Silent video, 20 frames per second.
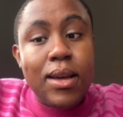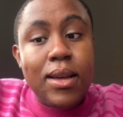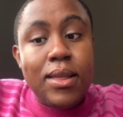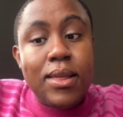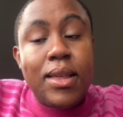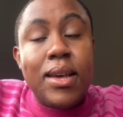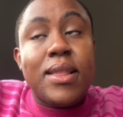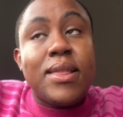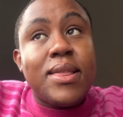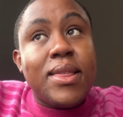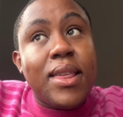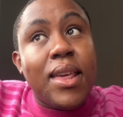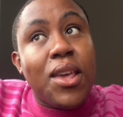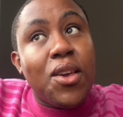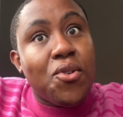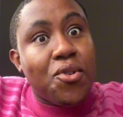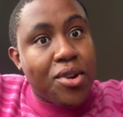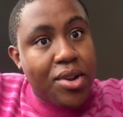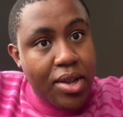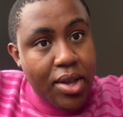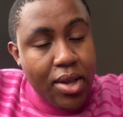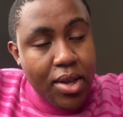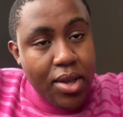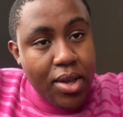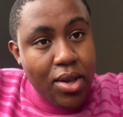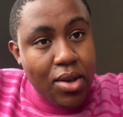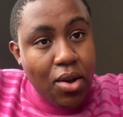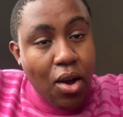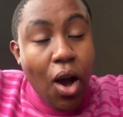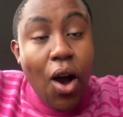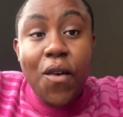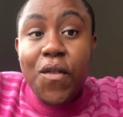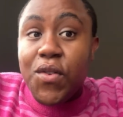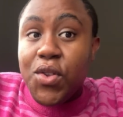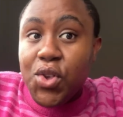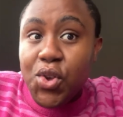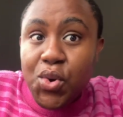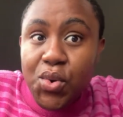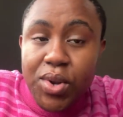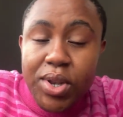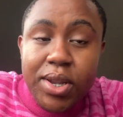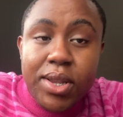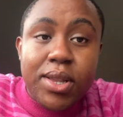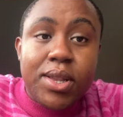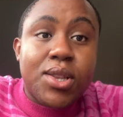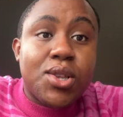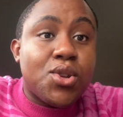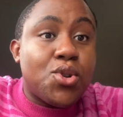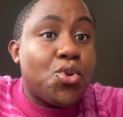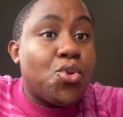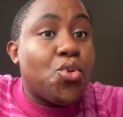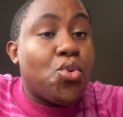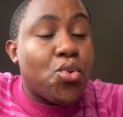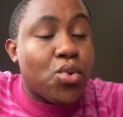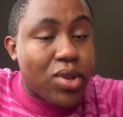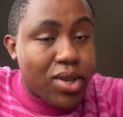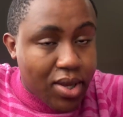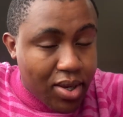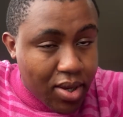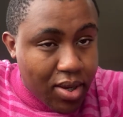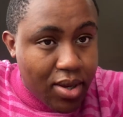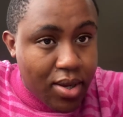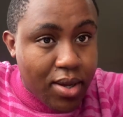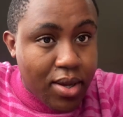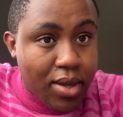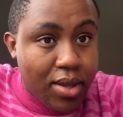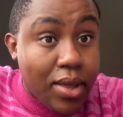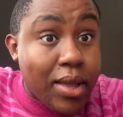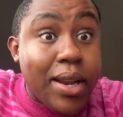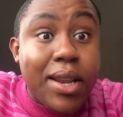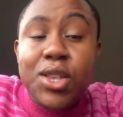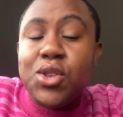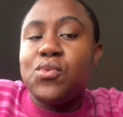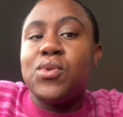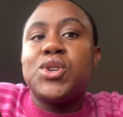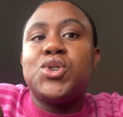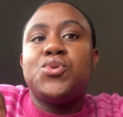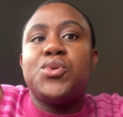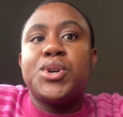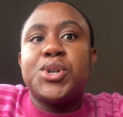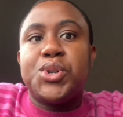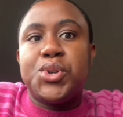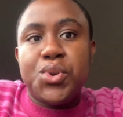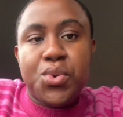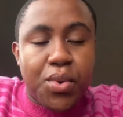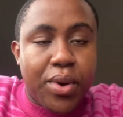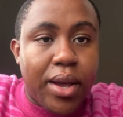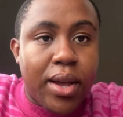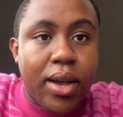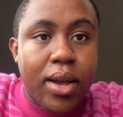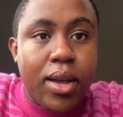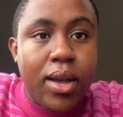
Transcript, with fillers: the theory of Newton's laws. That is what you are doing.